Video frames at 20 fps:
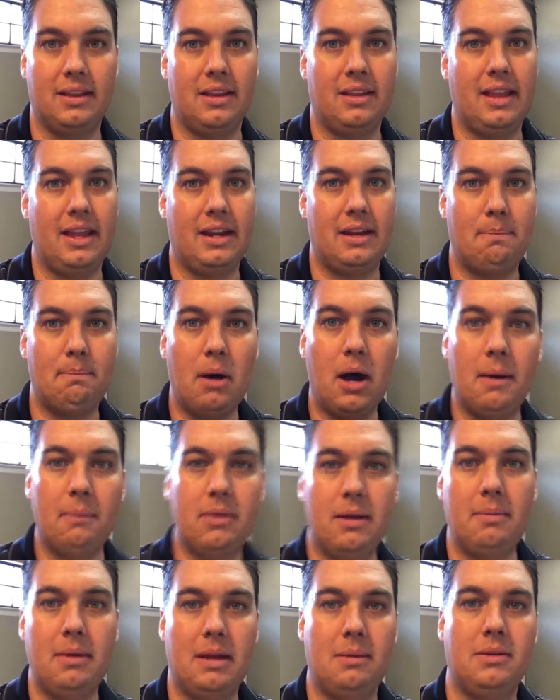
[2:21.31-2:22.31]
Then they had to pump
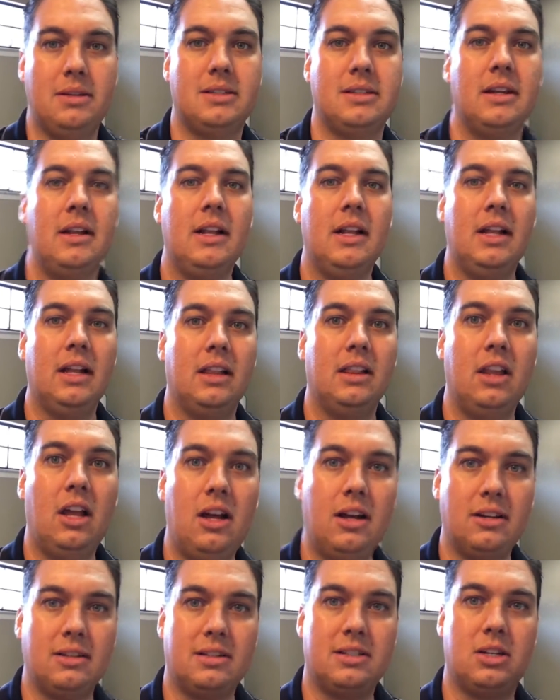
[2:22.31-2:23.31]
the baby's
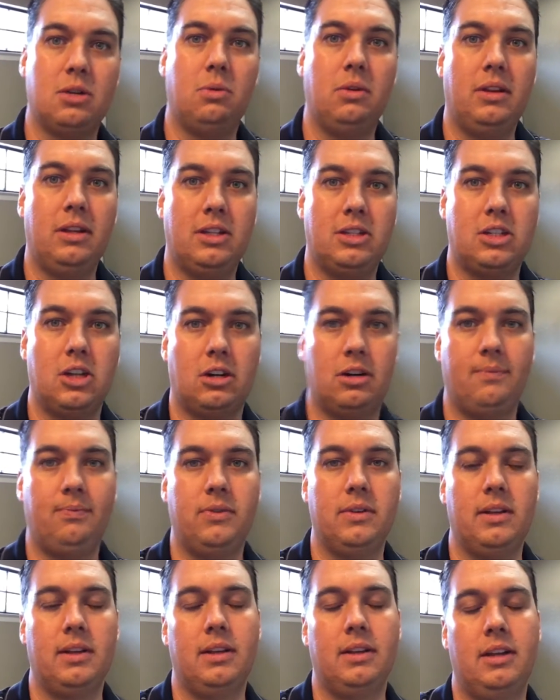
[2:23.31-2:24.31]
lungs to really
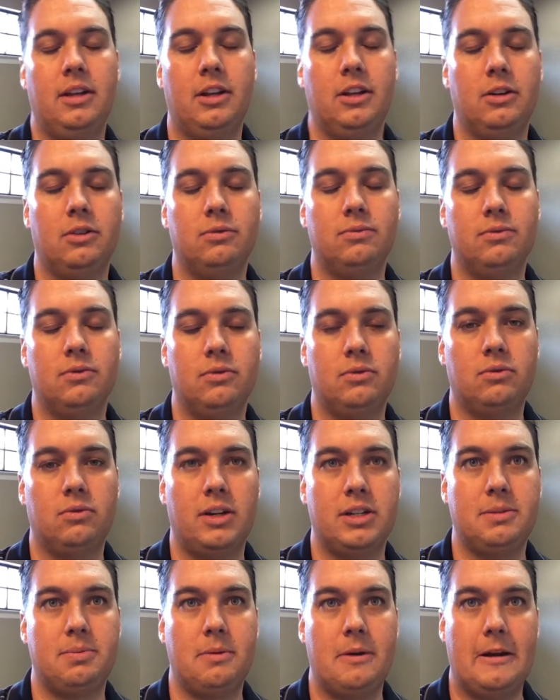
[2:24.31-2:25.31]
start,
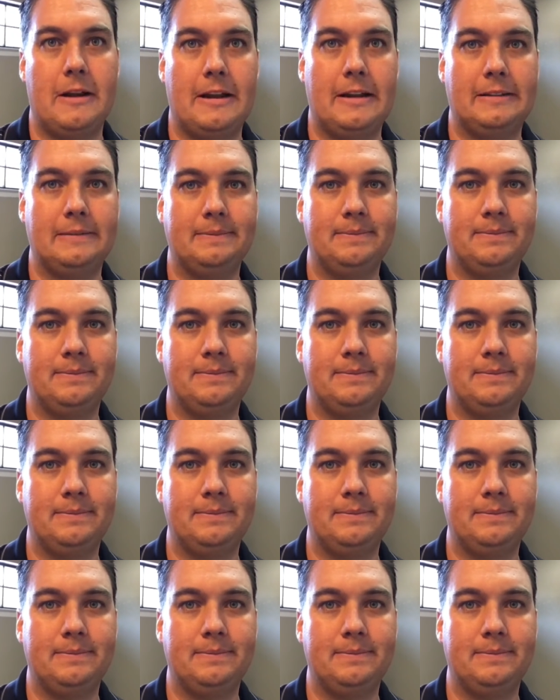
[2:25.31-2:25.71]
respirating.